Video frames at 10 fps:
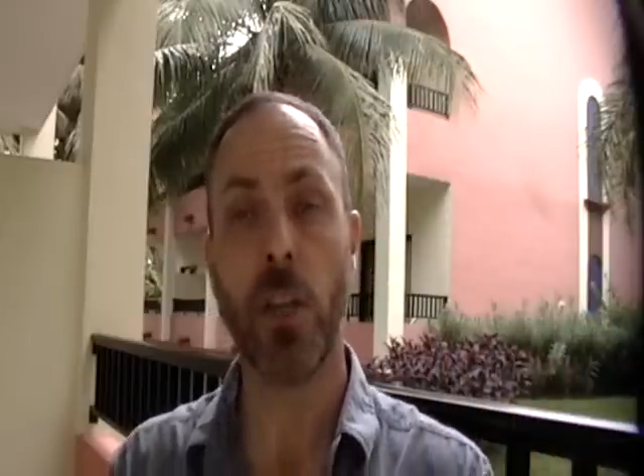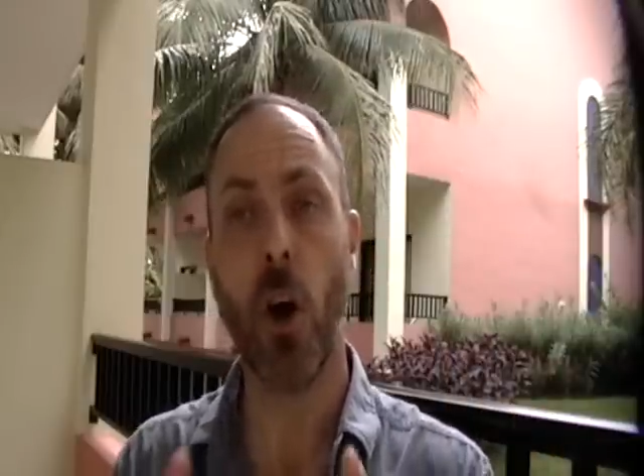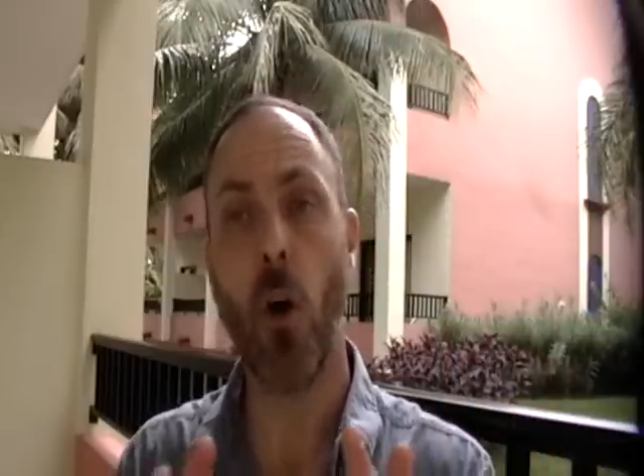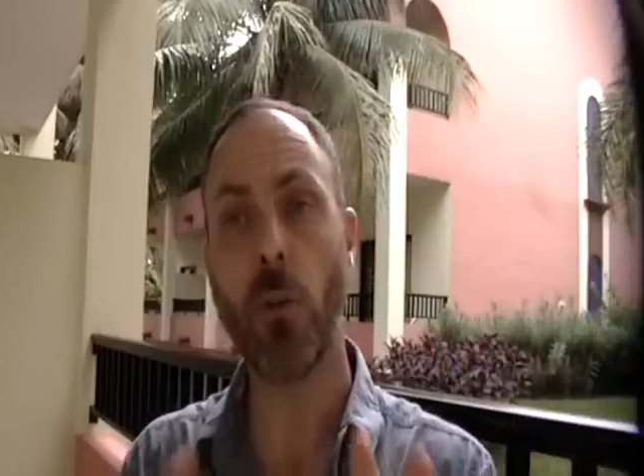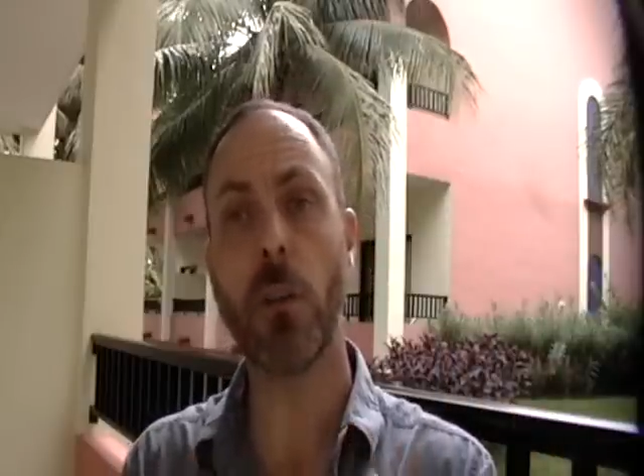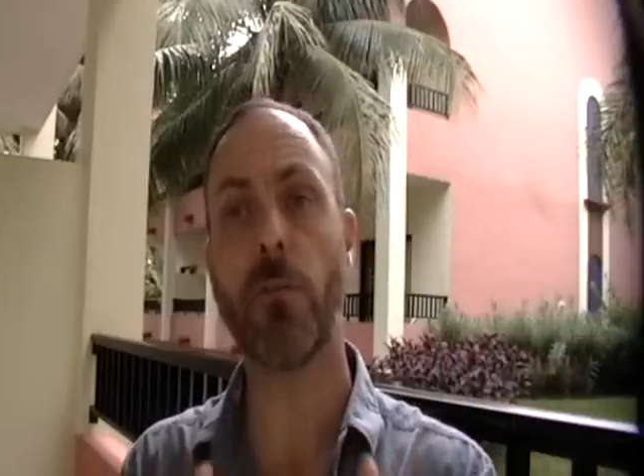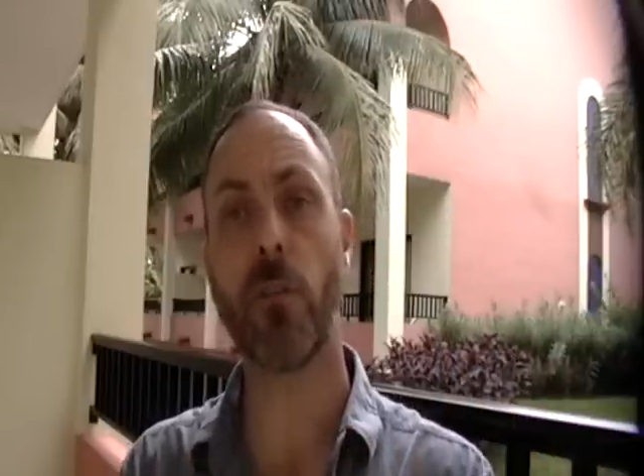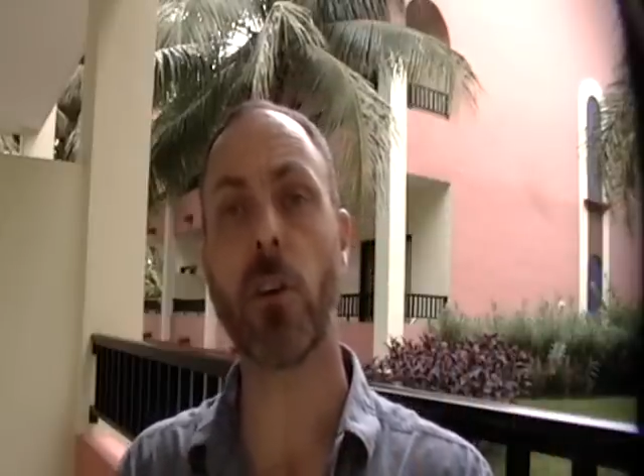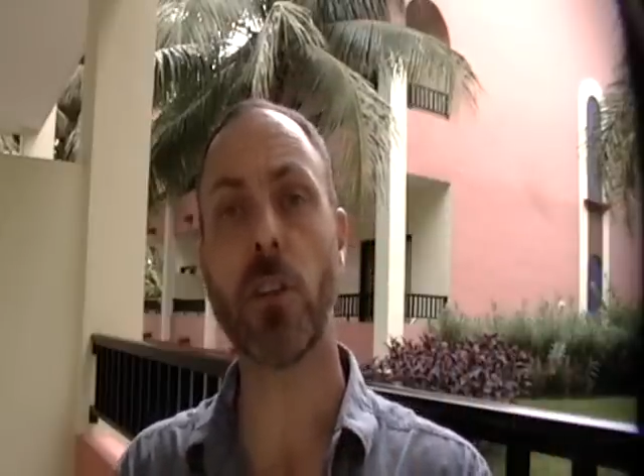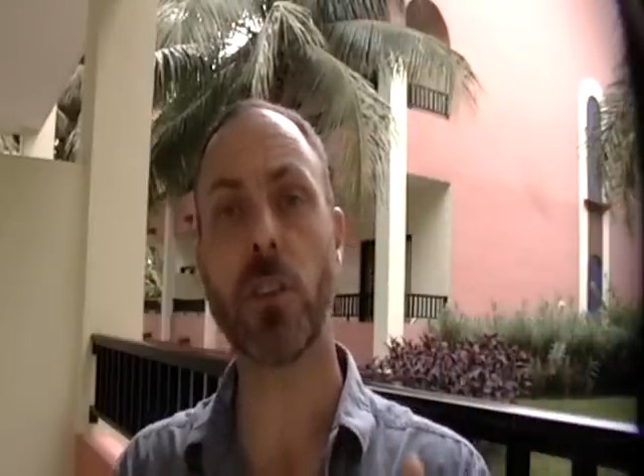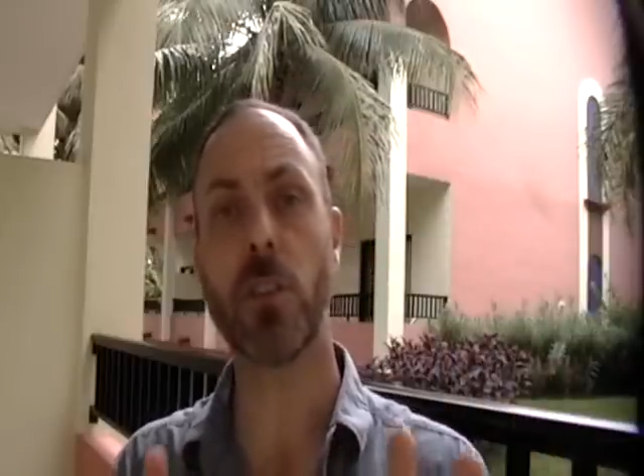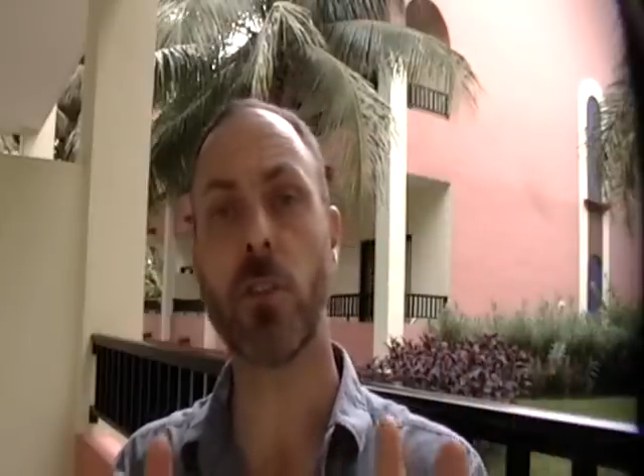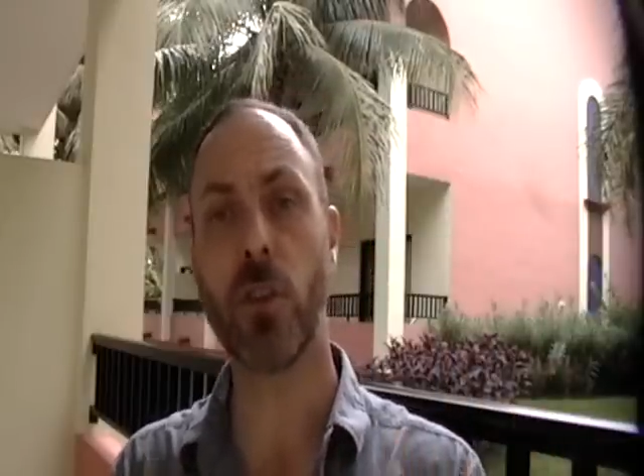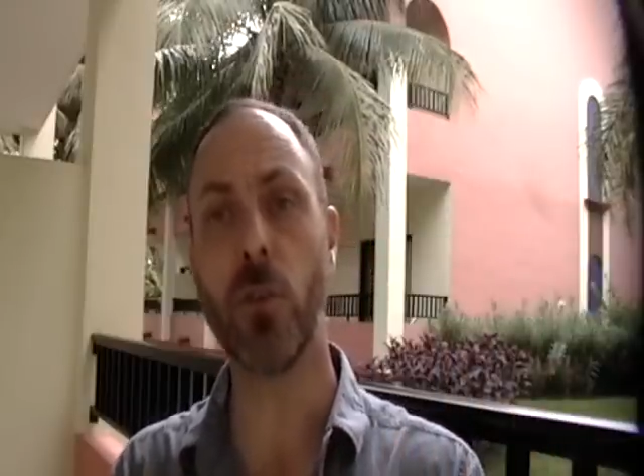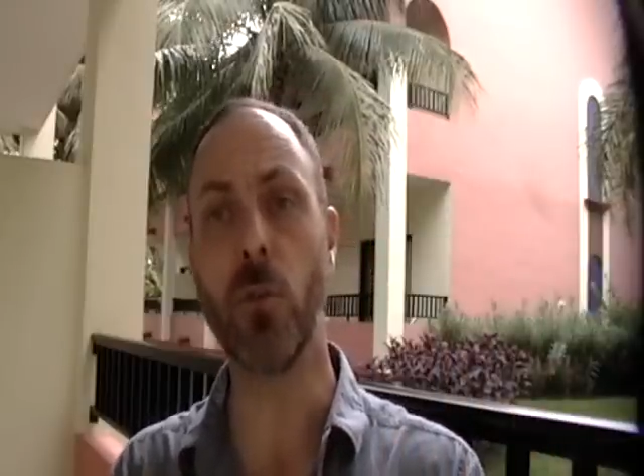You know, only the first
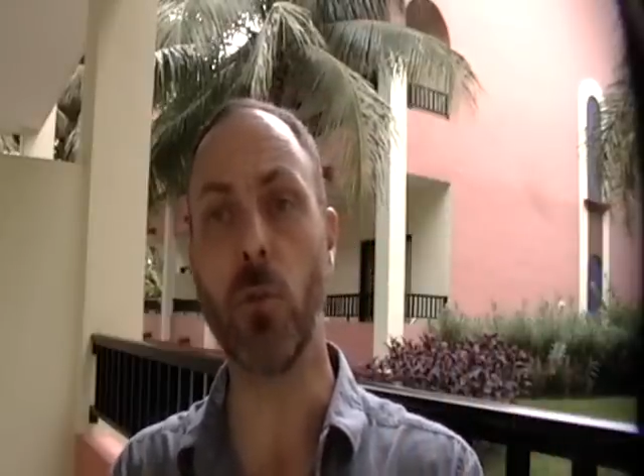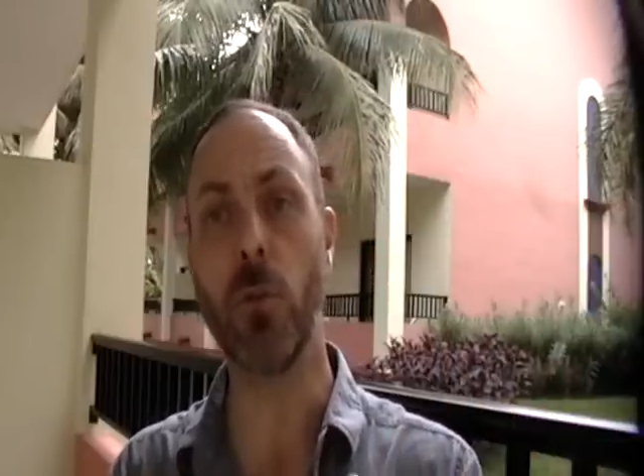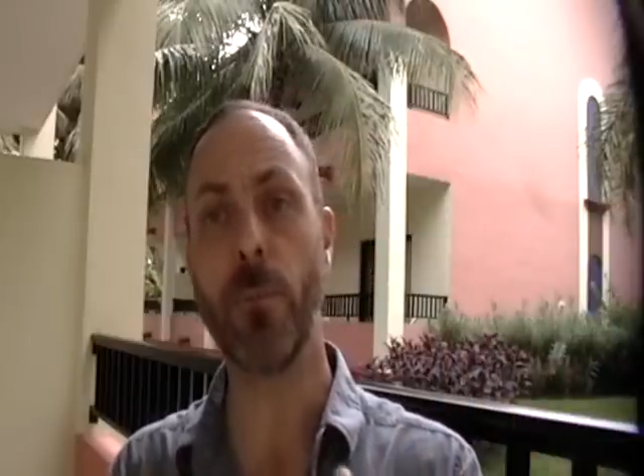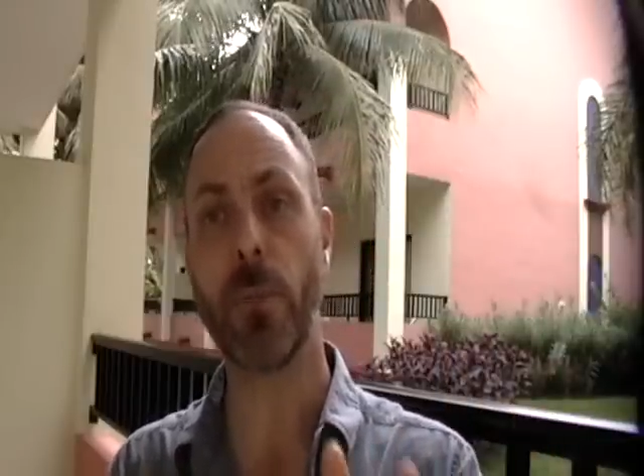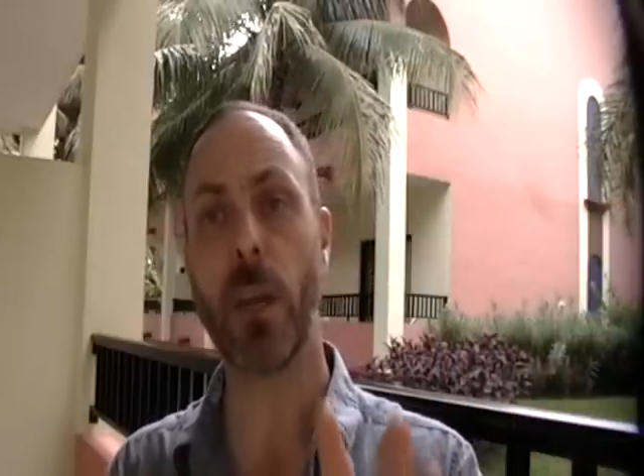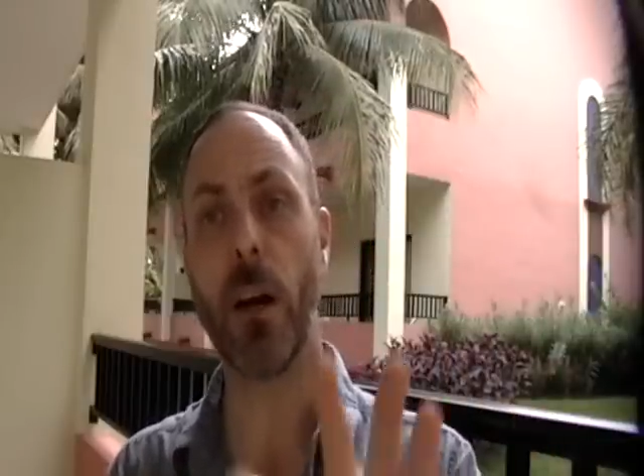two